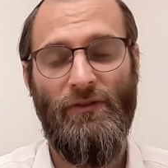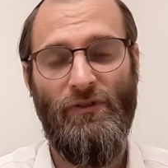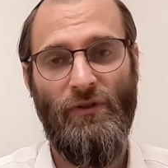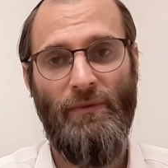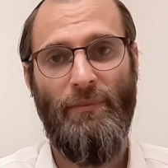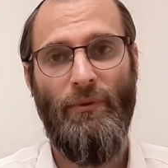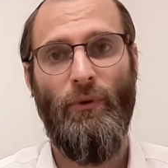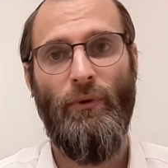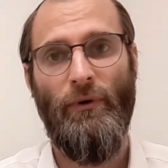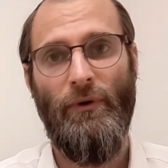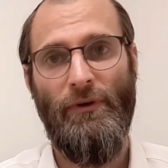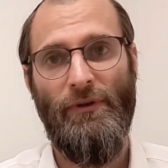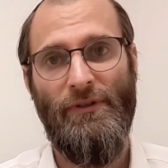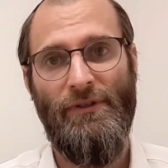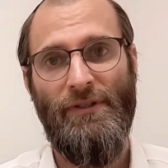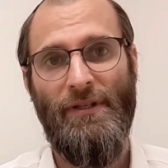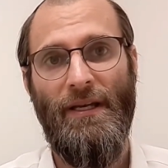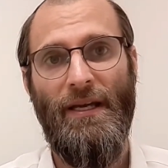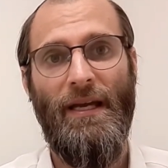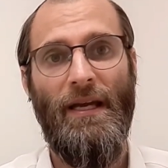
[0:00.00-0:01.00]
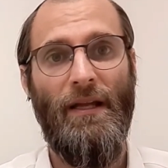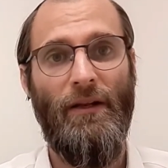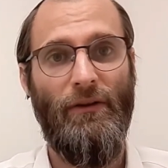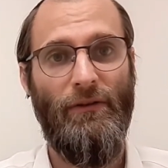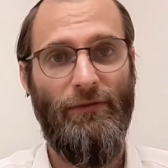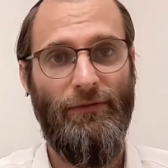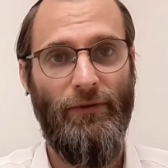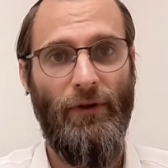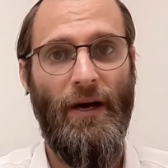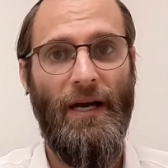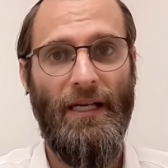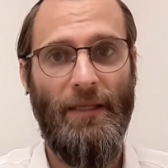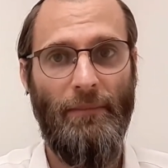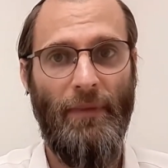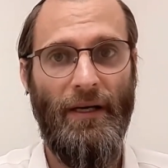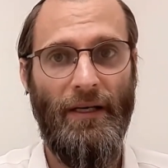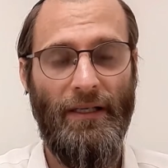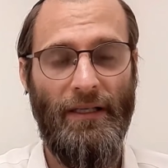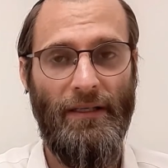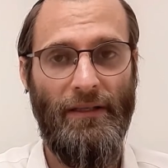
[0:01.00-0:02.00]
supporters, and and flying
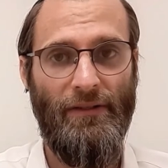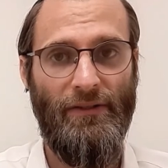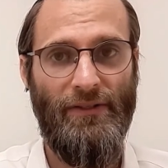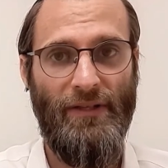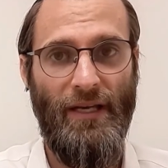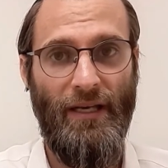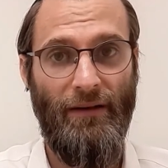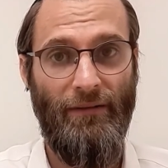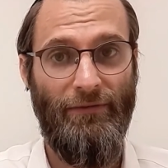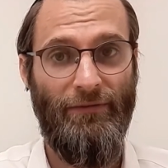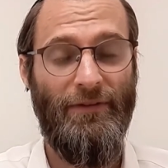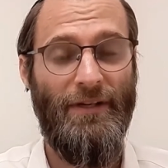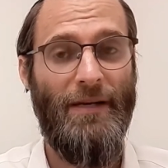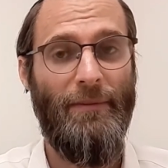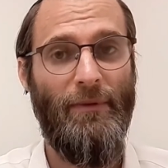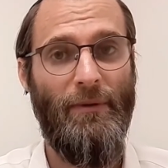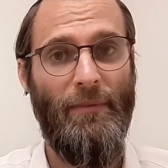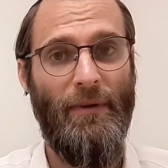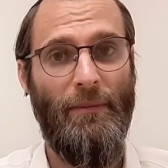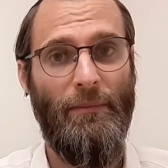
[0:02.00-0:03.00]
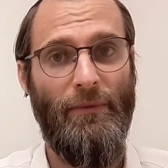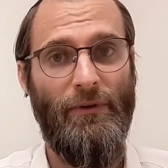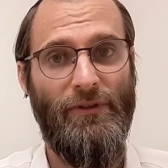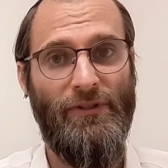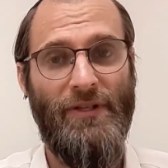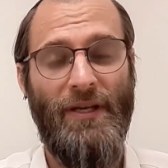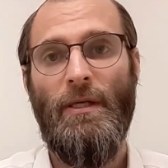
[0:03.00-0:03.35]
monkeys and family members,